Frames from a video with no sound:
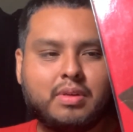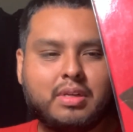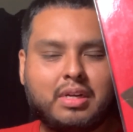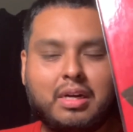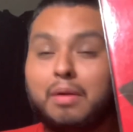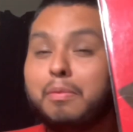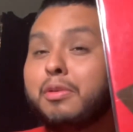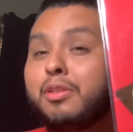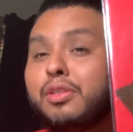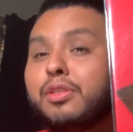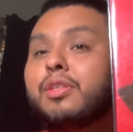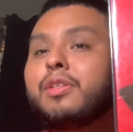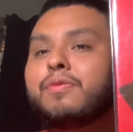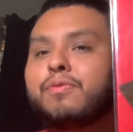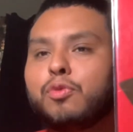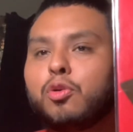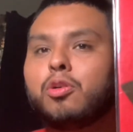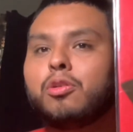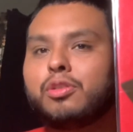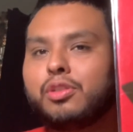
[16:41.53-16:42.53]
always looking
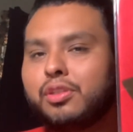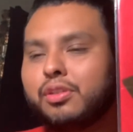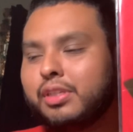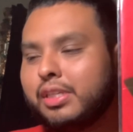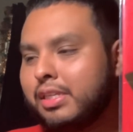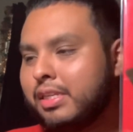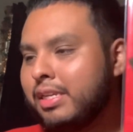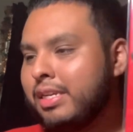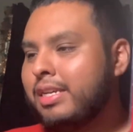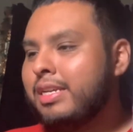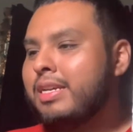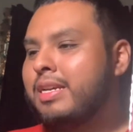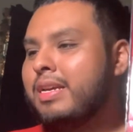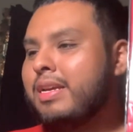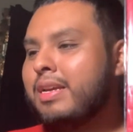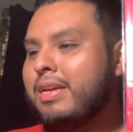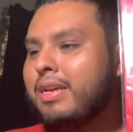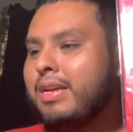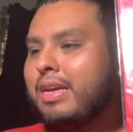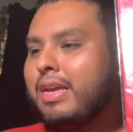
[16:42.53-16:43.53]
forward to it.
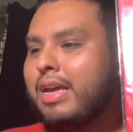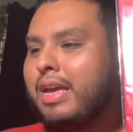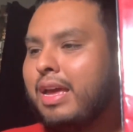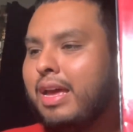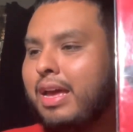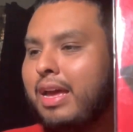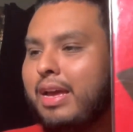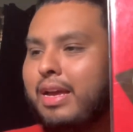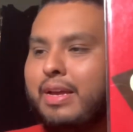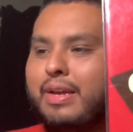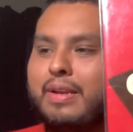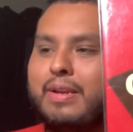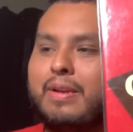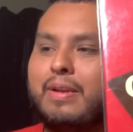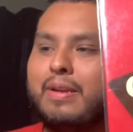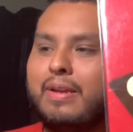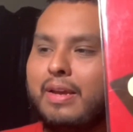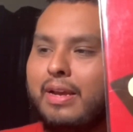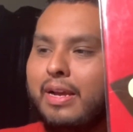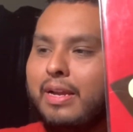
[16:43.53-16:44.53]
And
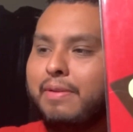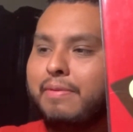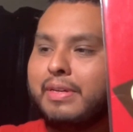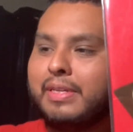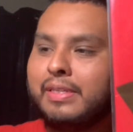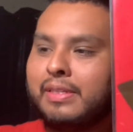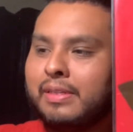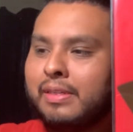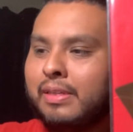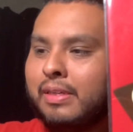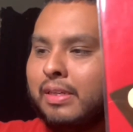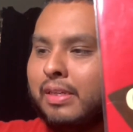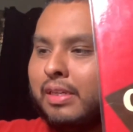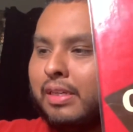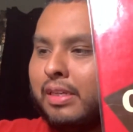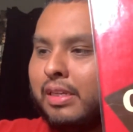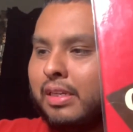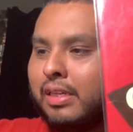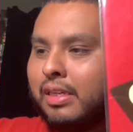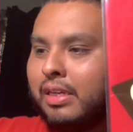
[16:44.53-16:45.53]
anyways,
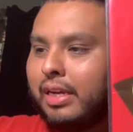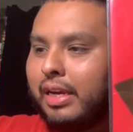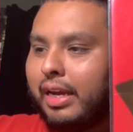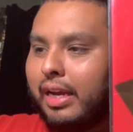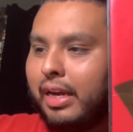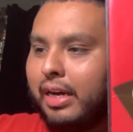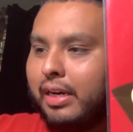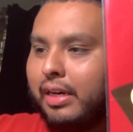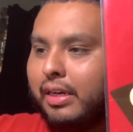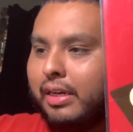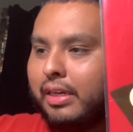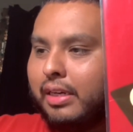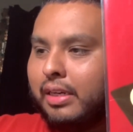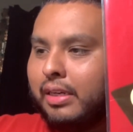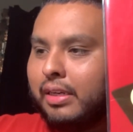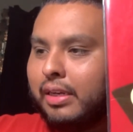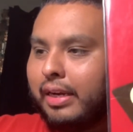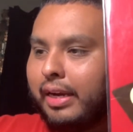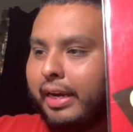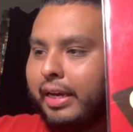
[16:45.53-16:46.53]

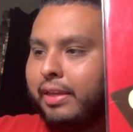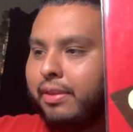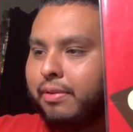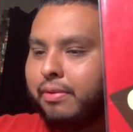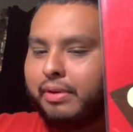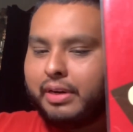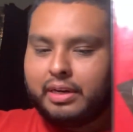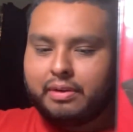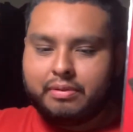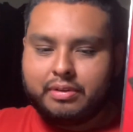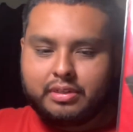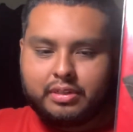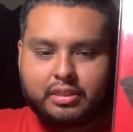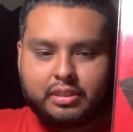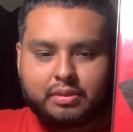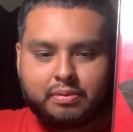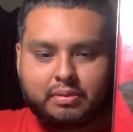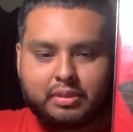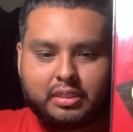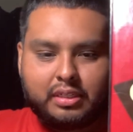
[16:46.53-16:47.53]
A3, which
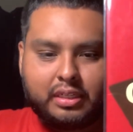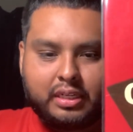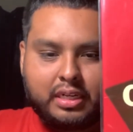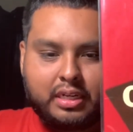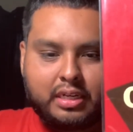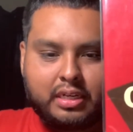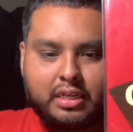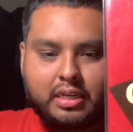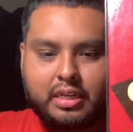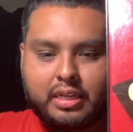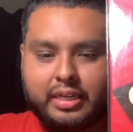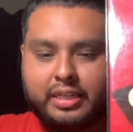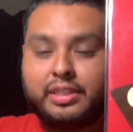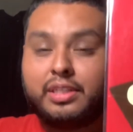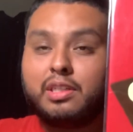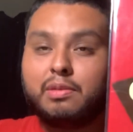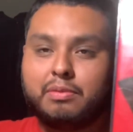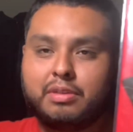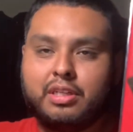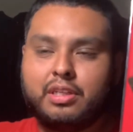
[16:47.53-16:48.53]
is what again, like
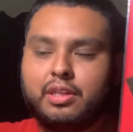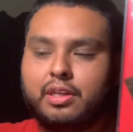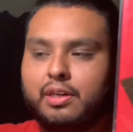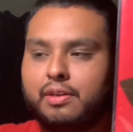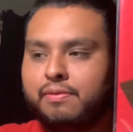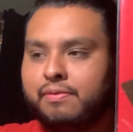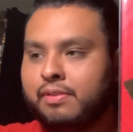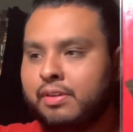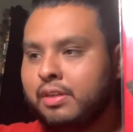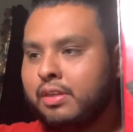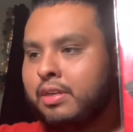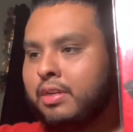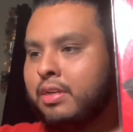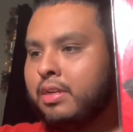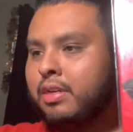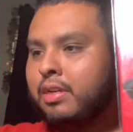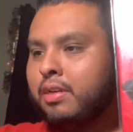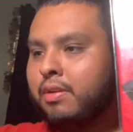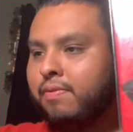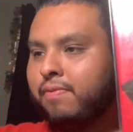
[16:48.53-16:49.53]
Someone in Love.
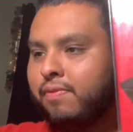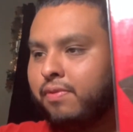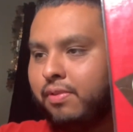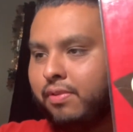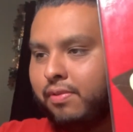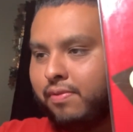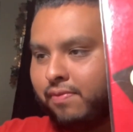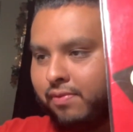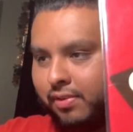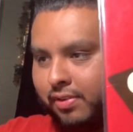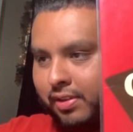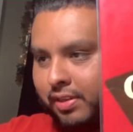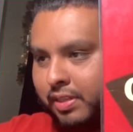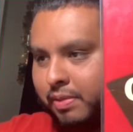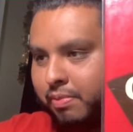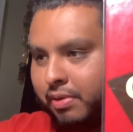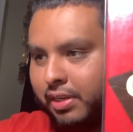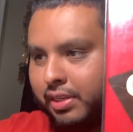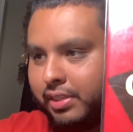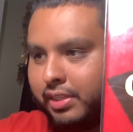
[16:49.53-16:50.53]
For this
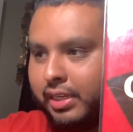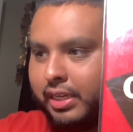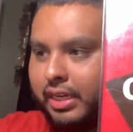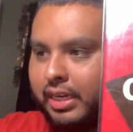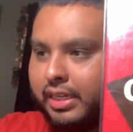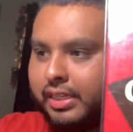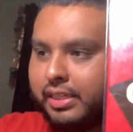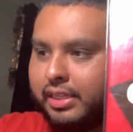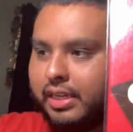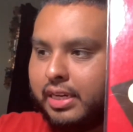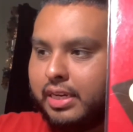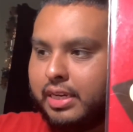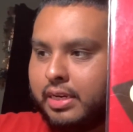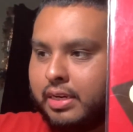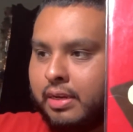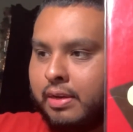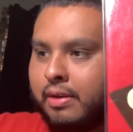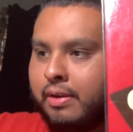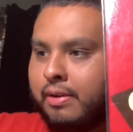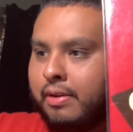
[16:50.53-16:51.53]
pressing, I said
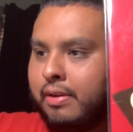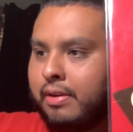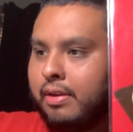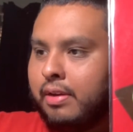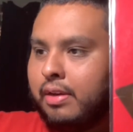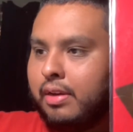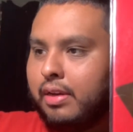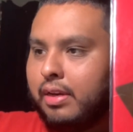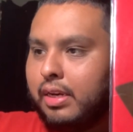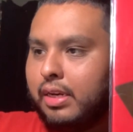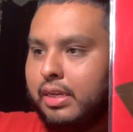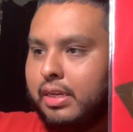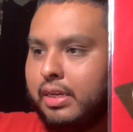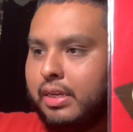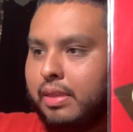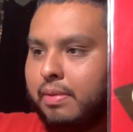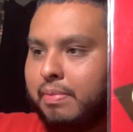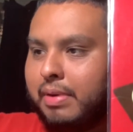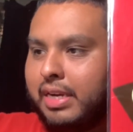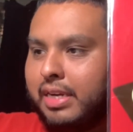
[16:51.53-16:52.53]
the
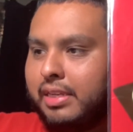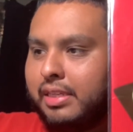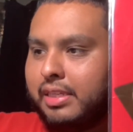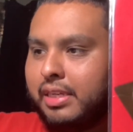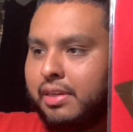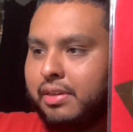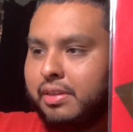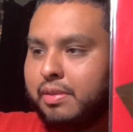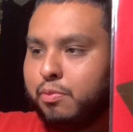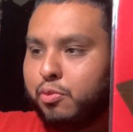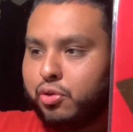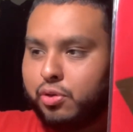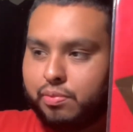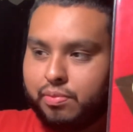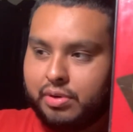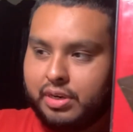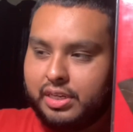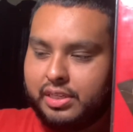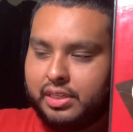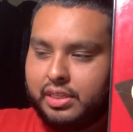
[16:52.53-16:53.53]
band sounded more
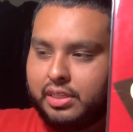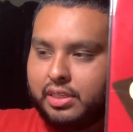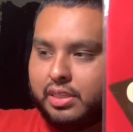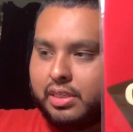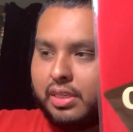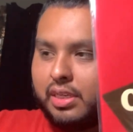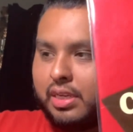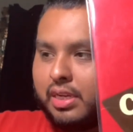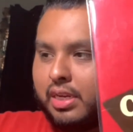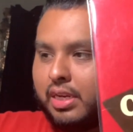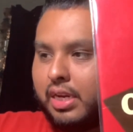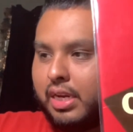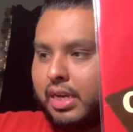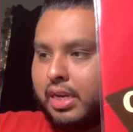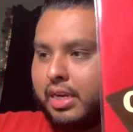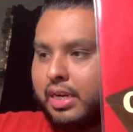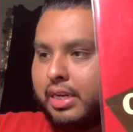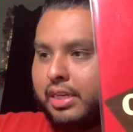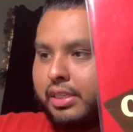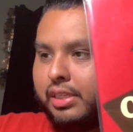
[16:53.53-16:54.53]
present, and
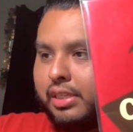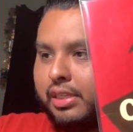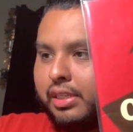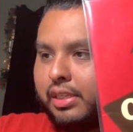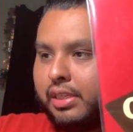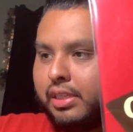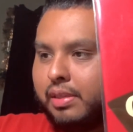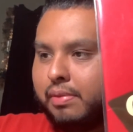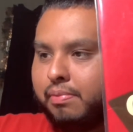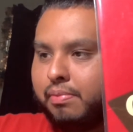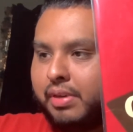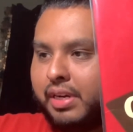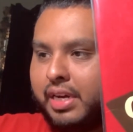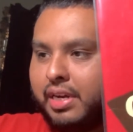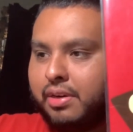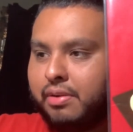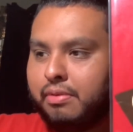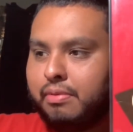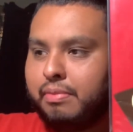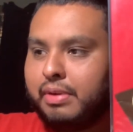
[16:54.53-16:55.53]
not just the
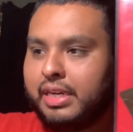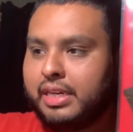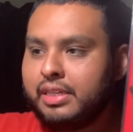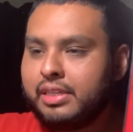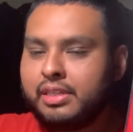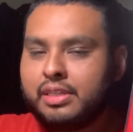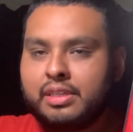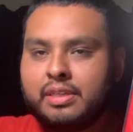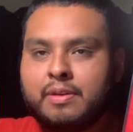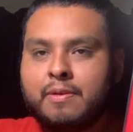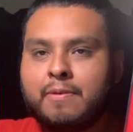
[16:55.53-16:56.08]
piano and bass.